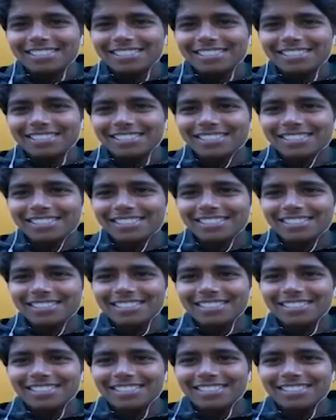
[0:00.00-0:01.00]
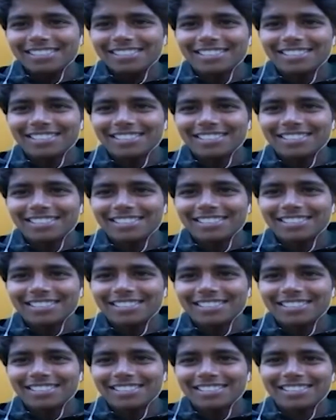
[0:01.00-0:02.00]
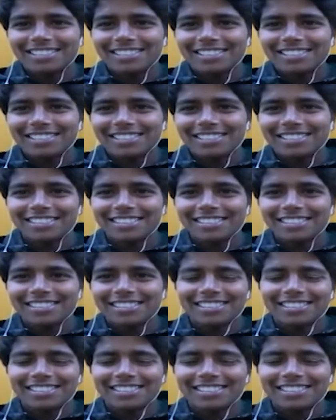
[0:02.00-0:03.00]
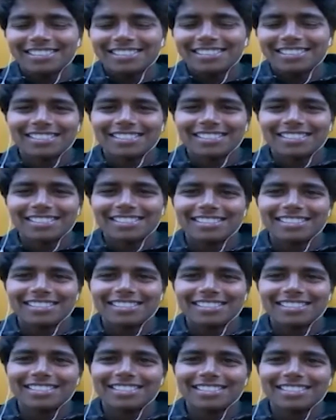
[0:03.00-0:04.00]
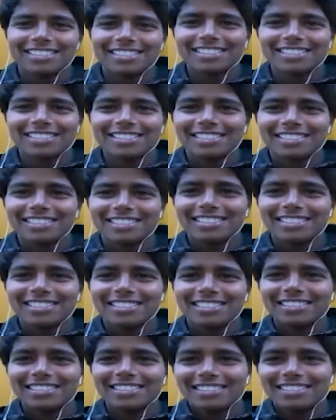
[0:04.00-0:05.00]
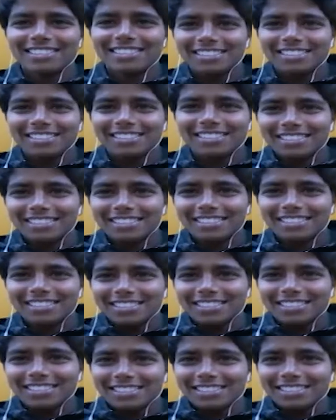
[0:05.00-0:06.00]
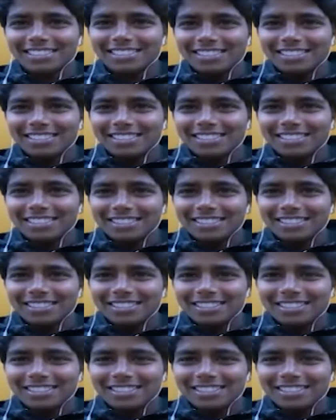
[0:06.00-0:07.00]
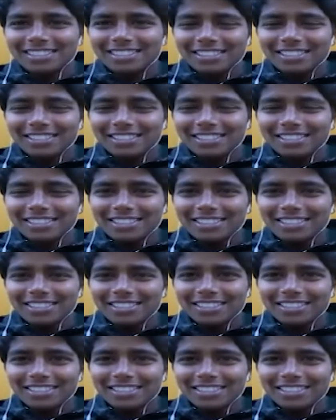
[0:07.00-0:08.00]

No words are spoken by the person on screen.